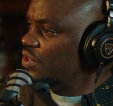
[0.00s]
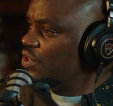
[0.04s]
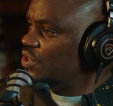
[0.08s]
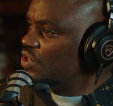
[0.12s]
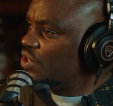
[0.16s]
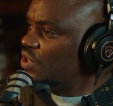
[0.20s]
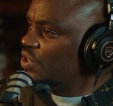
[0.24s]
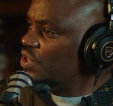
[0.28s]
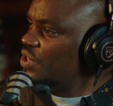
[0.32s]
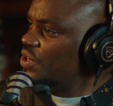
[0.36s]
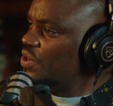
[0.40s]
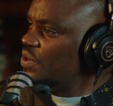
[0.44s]

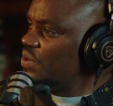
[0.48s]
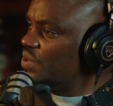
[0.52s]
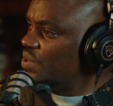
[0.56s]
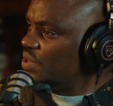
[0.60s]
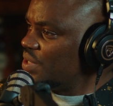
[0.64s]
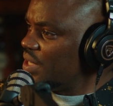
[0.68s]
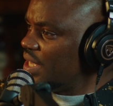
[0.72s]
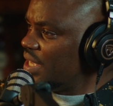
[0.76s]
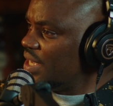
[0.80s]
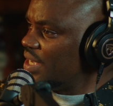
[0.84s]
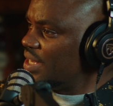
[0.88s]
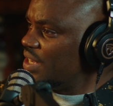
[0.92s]
So do you
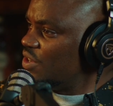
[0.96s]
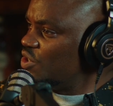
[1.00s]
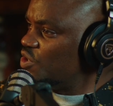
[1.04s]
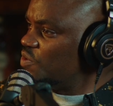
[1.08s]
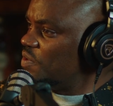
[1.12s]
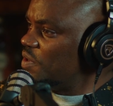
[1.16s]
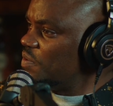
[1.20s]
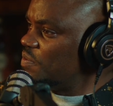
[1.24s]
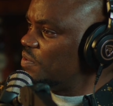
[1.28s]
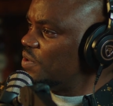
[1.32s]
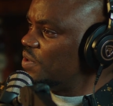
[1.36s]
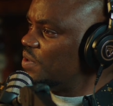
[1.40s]
think those
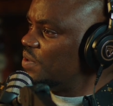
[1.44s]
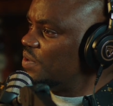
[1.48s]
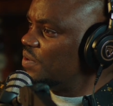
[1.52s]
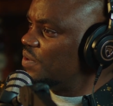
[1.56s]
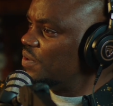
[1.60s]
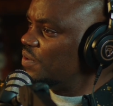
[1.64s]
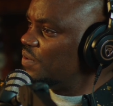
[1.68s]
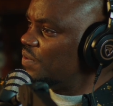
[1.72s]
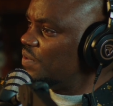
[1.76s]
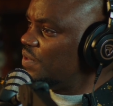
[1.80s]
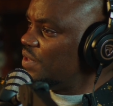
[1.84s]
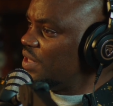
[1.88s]
people
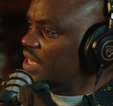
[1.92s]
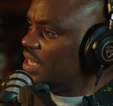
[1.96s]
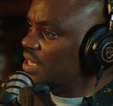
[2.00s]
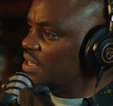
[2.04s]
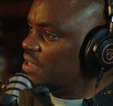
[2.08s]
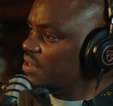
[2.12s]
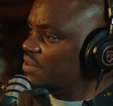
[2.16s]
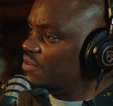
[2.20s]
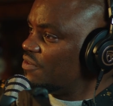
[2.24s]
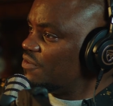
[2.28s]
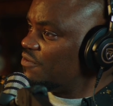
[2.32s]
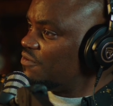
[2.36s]

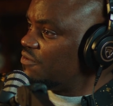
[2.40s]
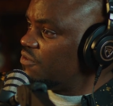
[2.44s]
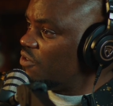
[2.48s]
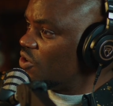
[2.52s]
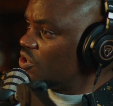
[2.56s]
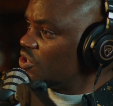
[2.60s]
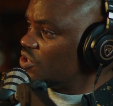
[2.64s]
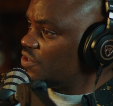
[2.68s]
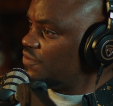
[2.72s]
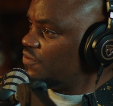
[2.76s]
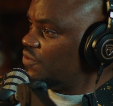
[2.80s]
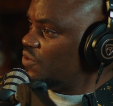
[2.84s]
need
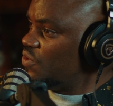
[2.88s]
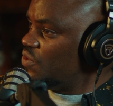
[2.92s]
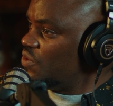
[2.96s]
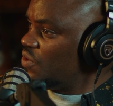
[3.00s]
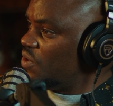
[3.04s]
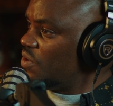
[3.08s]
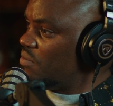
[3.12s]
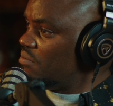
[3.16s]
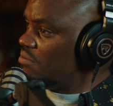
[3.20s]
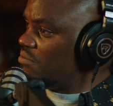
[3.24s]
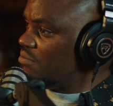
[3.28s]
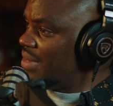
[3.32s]
forceful
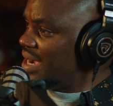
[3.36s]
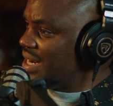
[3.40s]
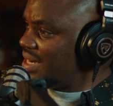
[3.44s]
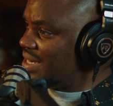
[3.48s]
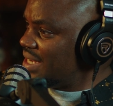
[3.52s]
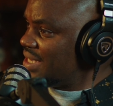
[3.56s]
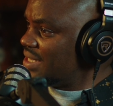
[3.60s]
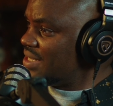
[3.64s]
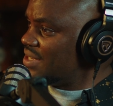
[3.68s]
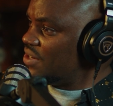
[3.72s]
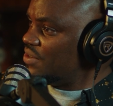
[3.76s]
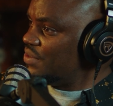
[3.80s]
or
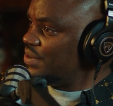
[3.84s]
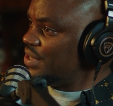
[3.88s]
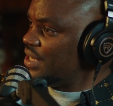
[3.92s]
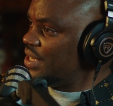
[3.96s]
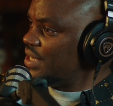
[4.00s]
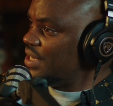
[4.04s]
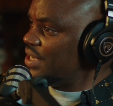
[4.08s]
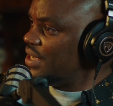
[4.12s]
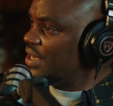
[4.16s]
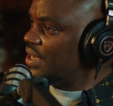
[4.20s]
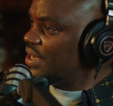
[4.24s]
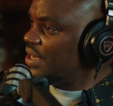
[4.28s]

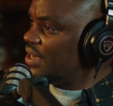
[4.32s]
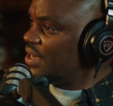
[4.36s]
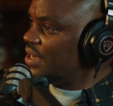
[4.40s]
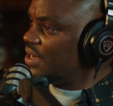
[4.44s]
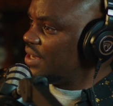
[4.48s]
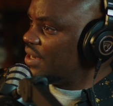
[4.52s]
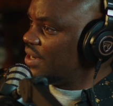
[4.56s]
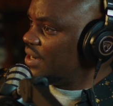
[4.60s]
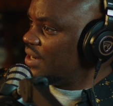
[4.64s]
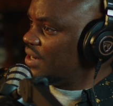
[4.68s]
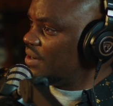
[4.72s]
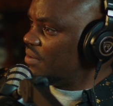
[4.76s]
mandatory
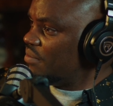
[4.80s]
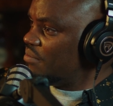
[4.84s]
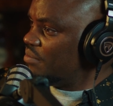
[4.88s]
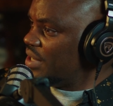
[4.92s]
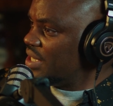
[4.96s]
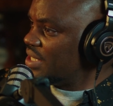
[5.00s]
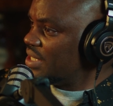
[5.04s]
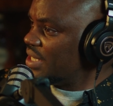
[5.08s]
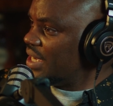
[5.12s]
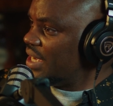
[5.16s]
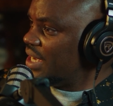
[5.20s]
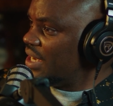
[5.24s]

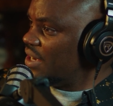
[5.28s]
mental